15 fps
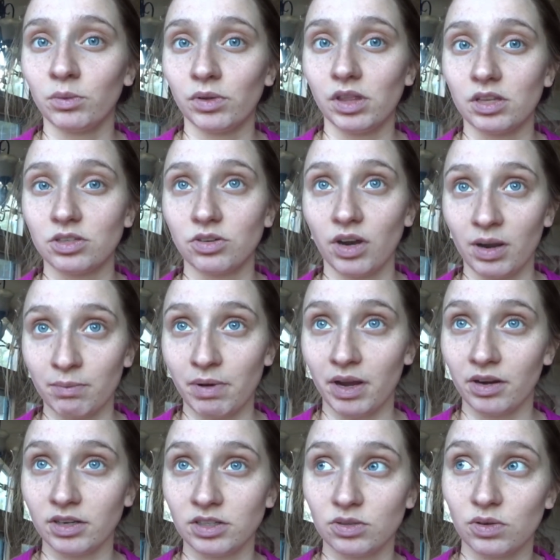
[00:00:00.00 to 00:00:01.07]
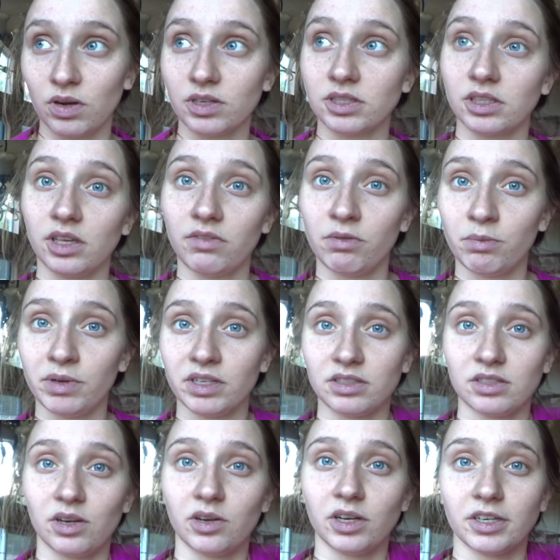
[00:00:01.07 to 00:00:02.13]
with his grandparents, who also live in
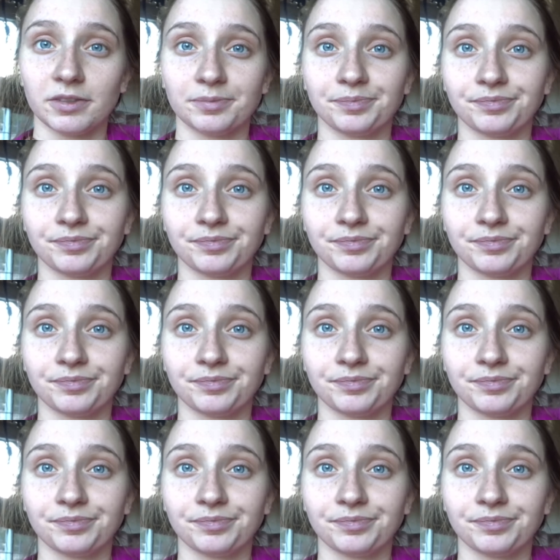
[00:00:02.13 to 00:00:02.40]
Minnesota.